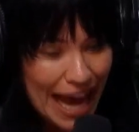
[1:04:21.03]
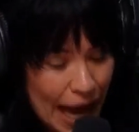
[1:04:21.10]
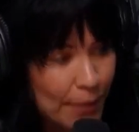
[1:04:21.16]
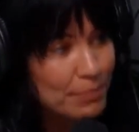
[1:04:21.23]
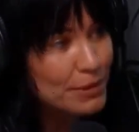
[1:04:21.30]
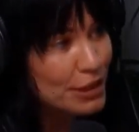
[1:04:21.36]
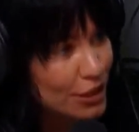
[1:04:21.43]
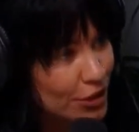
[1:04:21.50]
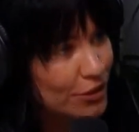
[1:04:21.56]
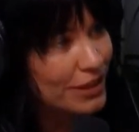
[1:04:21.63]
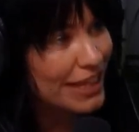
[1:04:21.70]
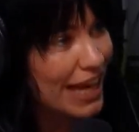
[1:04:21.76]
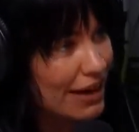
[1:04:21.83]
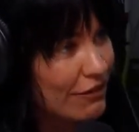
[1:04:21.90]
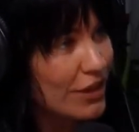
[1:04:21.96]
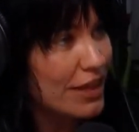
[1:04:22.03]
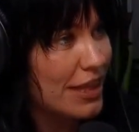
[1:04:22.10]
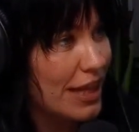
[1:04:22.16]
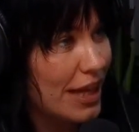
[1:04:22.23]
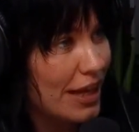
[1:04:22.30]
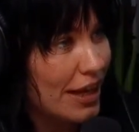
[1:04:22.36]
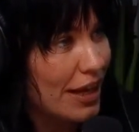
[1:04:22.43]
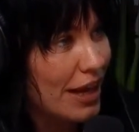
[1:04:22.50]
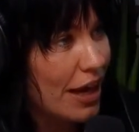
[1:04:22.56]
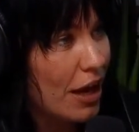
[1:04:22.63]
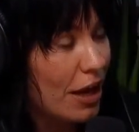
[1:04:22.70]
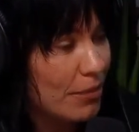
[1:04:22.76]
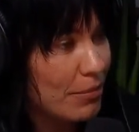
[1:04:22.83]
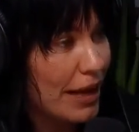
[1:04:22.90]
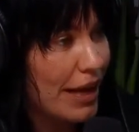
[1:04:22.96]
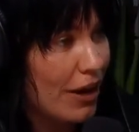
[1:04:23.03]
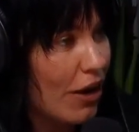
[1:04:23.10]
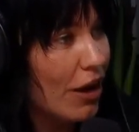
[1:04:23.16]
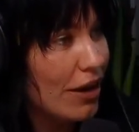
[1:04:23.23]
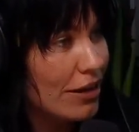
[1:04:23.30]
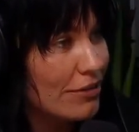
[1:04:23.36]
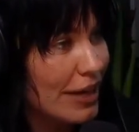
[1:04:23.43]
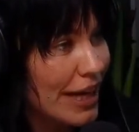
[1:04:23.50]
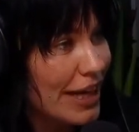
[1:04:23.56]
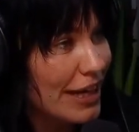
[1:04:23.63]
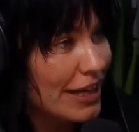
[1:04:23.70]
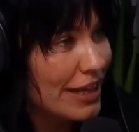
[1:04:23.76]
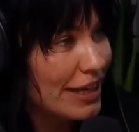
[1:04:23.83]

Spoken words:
absolutely everything on my heart, right?